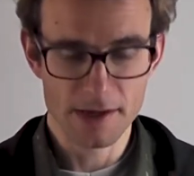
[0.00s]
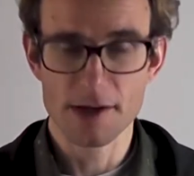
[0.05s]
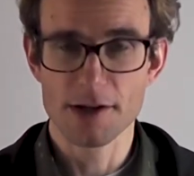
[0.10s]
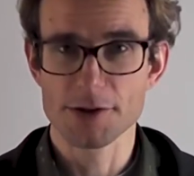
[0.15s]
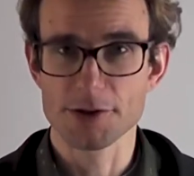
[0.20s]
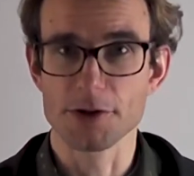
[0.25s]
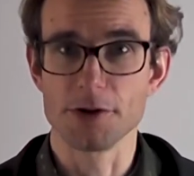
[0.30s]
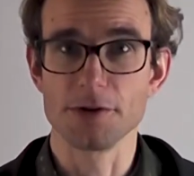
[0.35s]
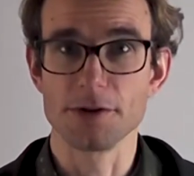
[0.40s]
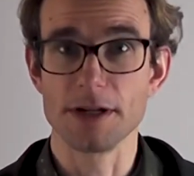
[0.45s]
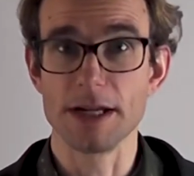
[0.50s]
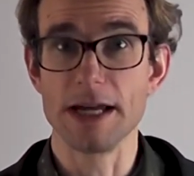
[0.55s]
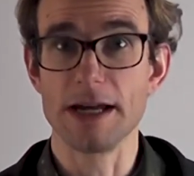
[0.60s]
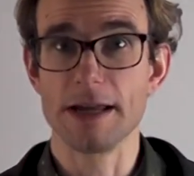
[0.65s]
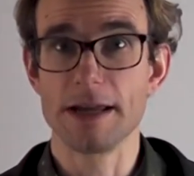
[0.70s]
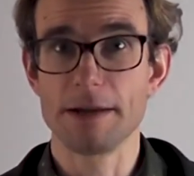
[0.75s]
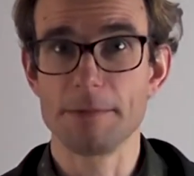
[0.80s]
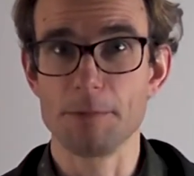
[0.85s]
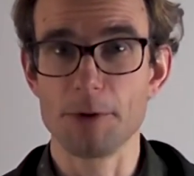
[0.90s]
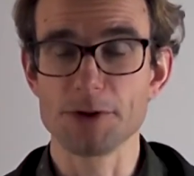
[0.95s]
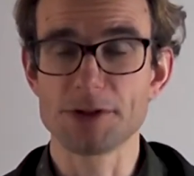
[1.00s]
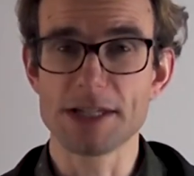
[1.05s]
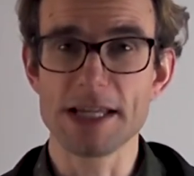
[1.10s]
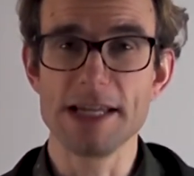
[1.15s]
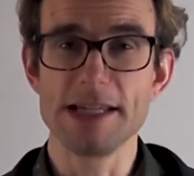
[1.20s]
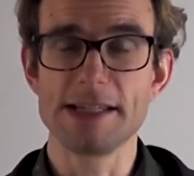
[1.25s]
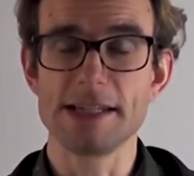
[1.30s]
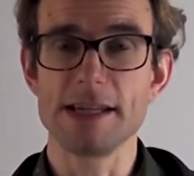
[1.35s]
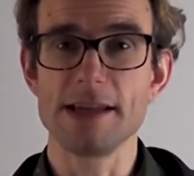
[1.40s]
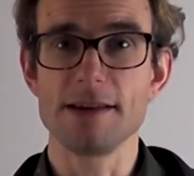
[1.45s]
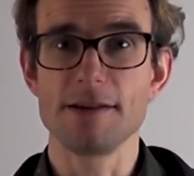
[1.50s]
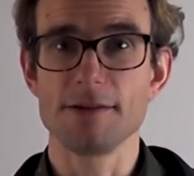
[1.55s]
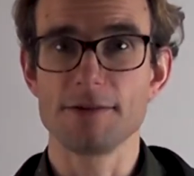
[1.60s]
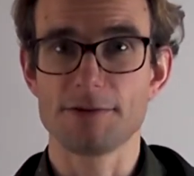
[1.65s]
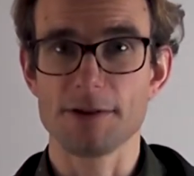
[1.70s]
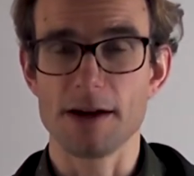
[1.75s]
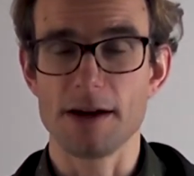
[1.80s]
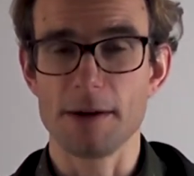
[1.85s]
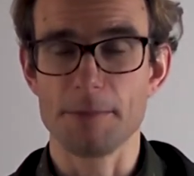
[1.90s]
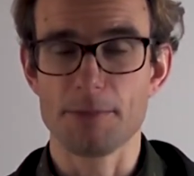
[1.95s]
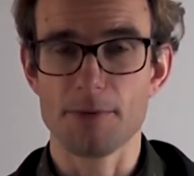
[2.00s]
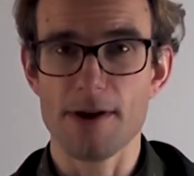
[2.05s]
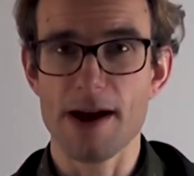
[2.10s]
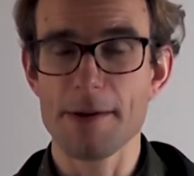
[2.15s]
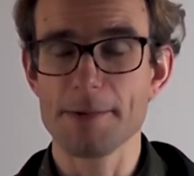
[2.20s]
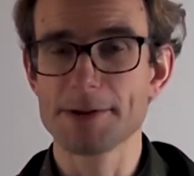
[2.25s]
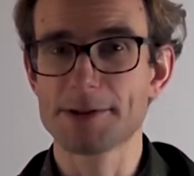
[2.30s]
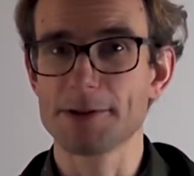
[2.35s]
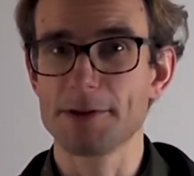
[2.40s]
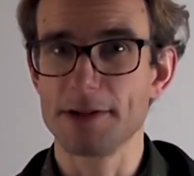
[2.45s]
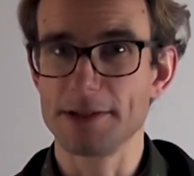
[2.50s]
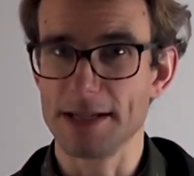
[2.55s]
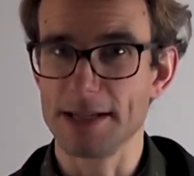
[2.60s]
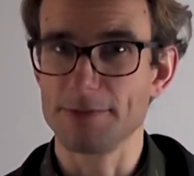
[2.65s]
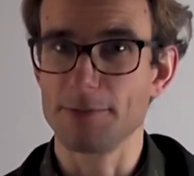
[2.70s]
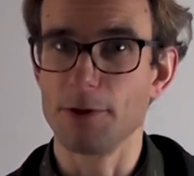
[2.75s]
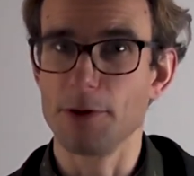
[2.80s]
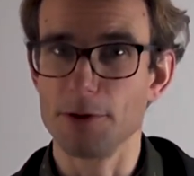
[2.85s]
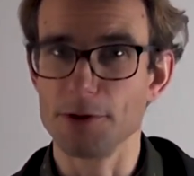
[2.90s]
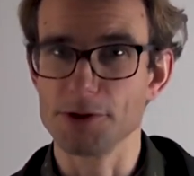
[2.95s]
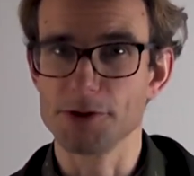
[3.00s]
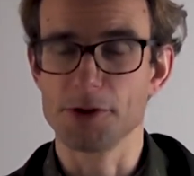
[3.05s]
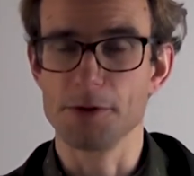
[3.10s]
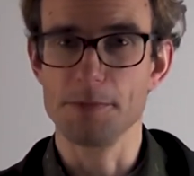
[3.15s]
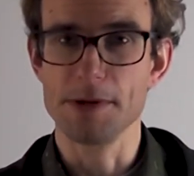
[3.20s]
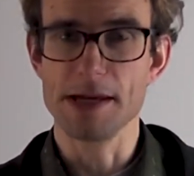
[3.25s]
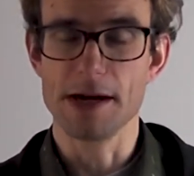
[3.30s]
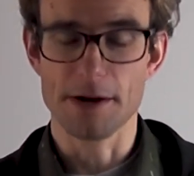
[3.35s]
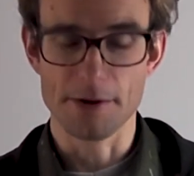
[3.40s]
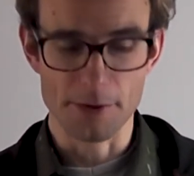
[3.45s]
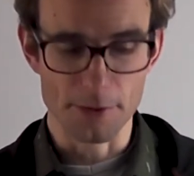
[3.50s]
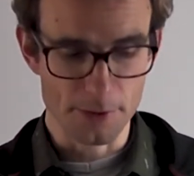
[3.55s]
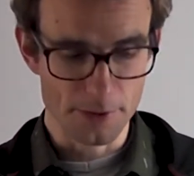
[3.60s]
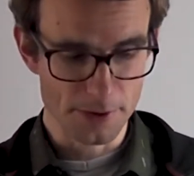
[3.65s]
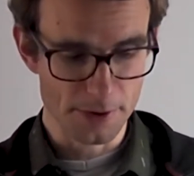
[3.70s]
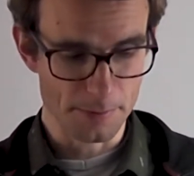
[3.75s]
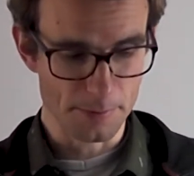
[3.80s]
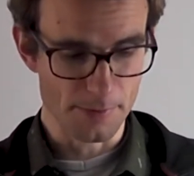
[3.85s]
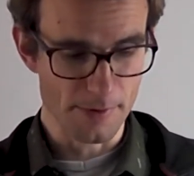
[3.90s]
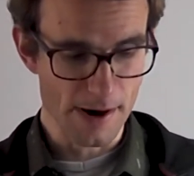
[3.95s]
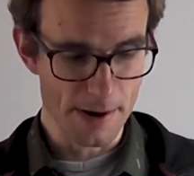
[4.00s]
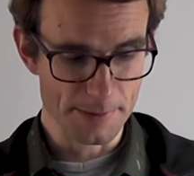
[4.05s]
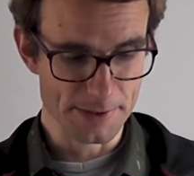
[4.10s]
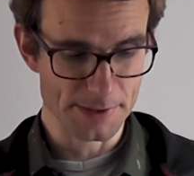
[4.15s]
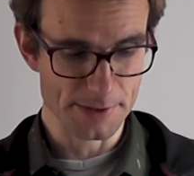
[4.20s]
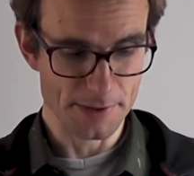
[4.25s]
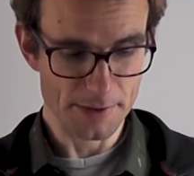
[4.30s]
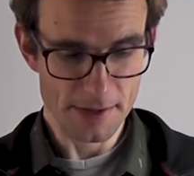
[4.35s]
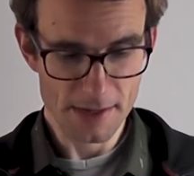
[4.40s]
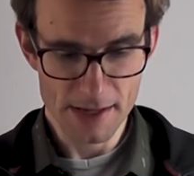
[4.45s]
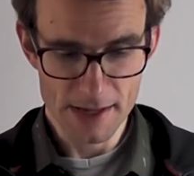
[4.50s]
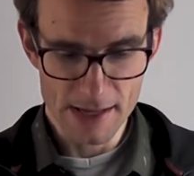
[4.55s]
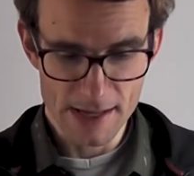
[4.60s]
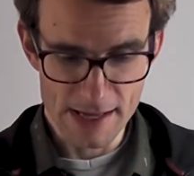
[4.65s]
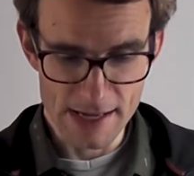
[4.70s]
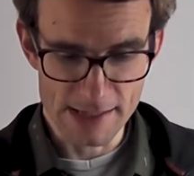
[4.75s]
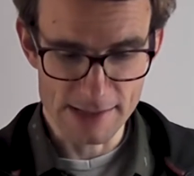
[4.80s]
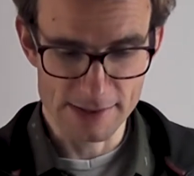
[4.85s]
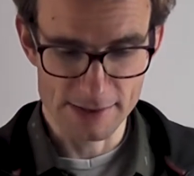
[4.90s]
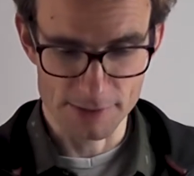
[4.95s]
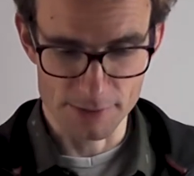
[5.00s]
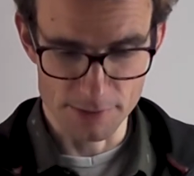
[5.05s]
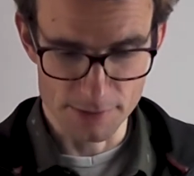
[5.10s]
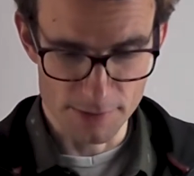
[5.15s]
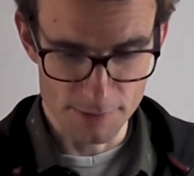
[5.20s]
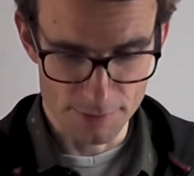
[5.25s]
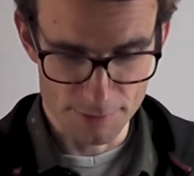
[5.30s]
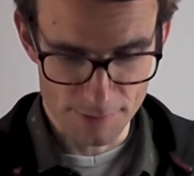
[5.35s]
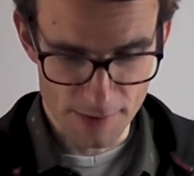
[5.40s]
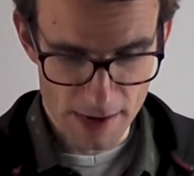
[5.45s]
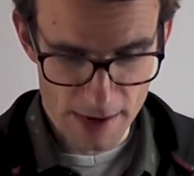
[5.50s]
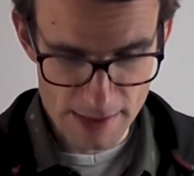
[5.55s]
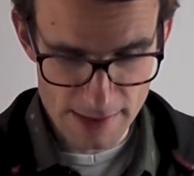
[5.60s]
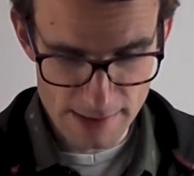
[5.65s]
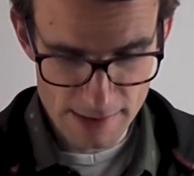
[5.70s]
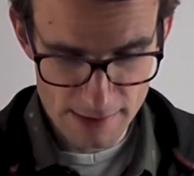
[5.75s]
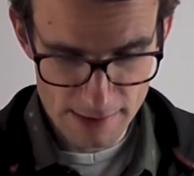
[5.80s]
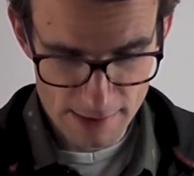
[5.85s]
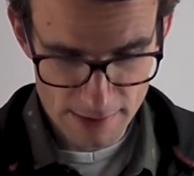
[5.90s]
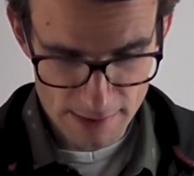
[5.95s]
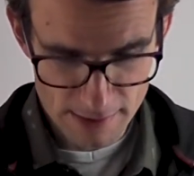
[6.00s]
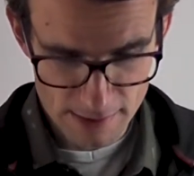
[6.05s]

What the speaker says: So the most easy parameter, and that will also be our order parameter, is to define